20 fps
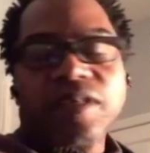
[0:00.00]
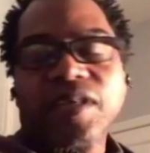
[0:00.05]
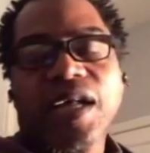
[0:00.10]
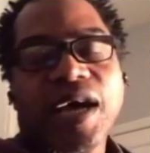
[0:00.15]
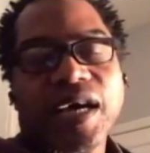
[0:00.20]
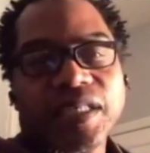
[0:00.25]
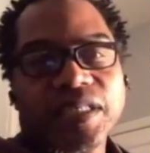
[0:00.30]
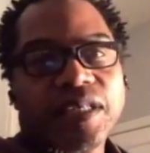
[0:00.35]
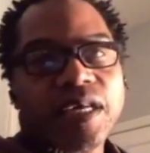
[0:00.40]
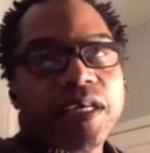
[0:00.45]
short,
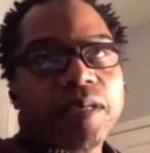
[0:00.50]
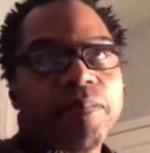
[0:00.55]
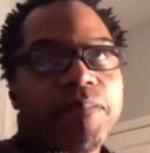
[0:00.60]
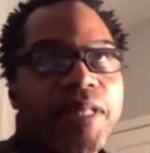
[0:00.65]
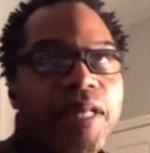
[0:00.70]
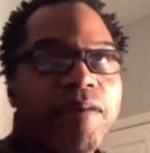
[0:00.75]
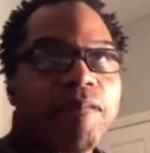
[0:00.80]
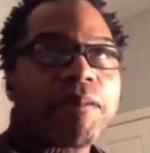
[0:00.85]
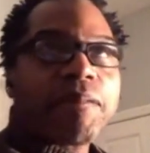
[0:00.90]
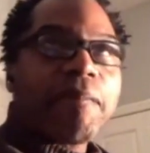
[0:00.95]
how I started
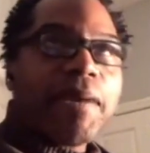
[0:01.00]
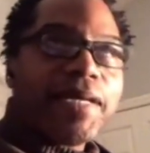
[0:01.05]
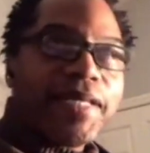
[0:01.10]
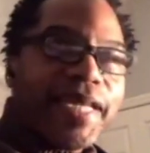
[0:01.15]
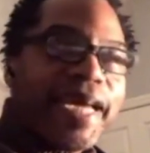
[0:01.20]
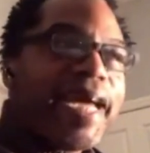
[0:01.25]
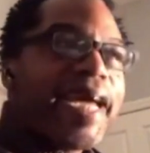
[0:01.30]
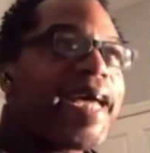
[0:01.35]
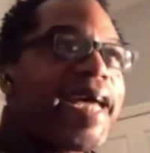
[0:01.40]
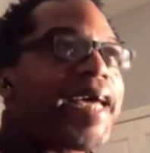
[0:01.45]
playing with my
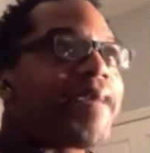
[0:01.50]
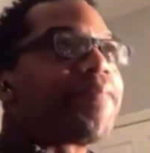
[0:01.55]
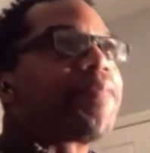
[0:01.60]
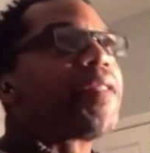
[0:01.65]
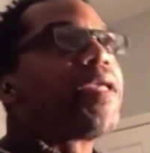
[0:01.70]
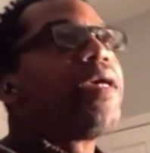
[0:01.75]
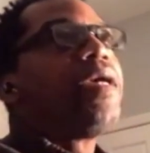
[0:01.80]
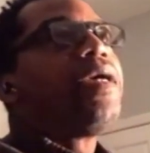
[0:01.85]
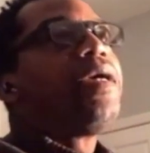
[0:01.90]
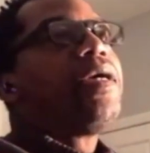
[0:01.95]
dad,
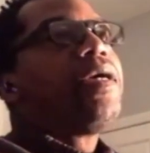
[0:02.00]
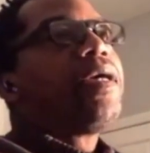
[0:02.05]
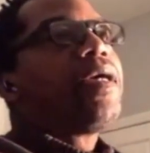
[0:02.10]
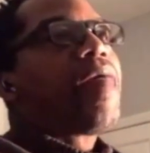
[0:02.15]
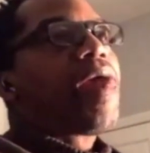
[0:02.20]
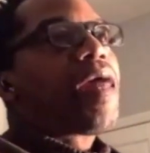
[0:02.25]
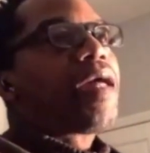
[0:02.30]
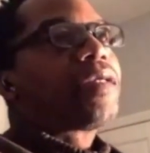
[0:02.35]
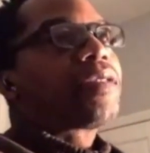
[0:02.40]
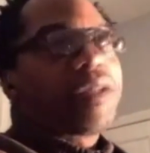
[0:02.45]

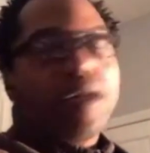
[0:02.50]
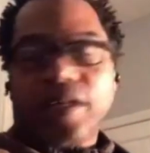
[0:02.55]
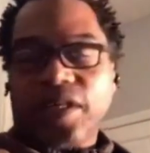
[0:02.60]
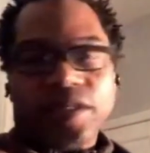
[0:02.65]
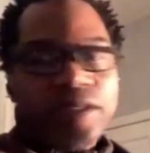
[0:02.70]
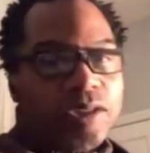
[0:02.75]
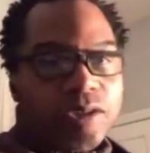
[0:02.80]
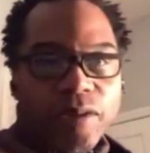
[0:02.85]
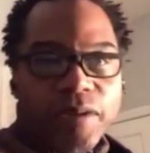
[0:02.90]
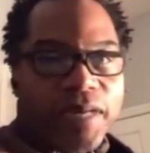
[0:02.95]

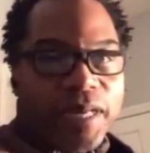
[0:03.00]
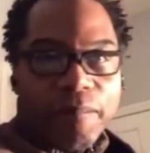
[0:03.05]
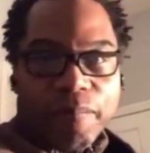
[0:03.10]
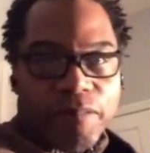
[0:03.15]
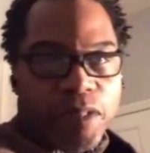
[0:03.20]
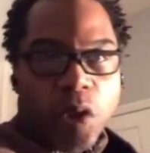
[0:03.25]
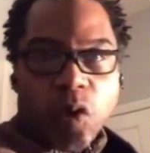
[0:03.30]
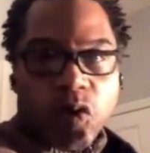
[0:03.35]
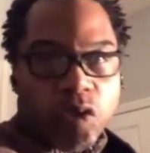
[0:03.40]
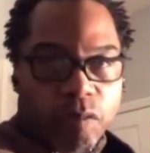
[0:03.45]
started
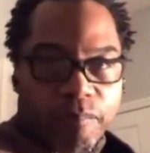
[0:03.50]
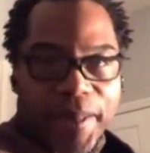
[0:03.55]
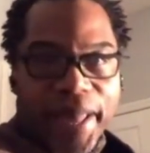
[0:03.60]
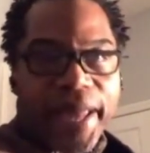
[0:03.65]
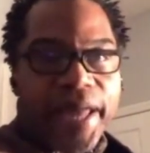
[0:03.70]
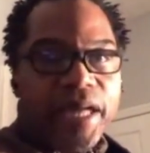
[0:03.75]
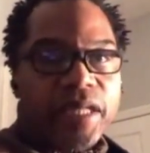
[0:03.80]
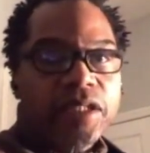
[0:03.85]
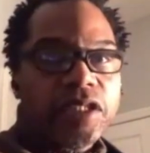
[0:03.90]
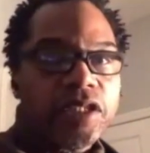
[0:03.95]
joining local
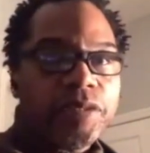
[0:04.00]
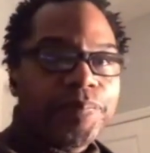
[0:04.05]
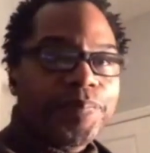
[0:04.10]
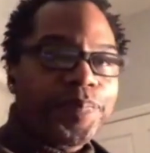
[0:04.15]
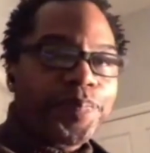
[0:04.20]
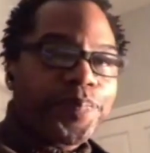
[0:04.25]
bands.